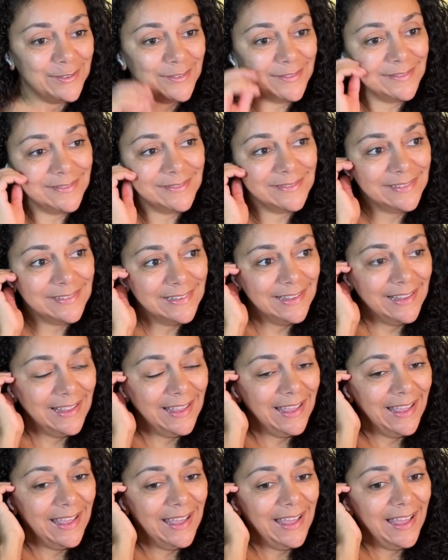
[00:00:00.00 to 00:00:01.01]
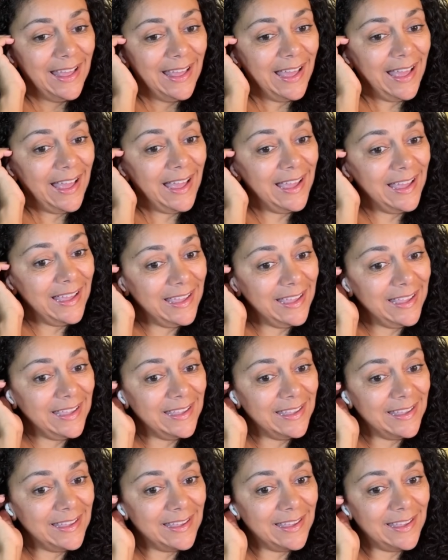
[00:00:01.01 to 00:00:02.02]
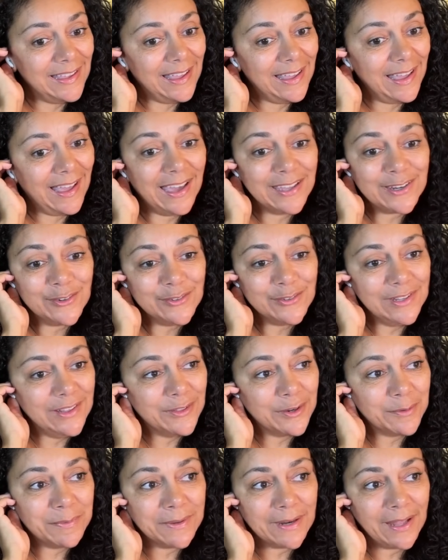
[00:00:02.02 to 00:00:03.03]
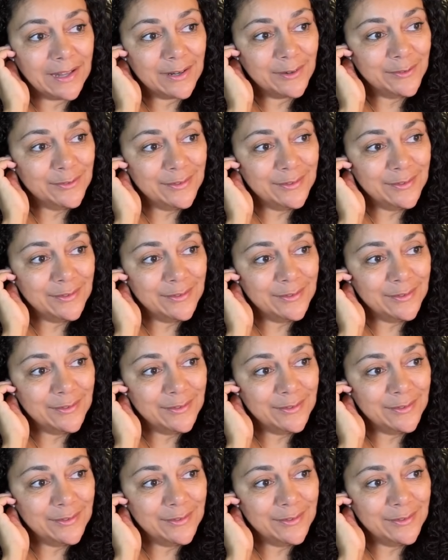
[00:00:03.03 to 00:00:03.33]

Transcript: I don't either, but I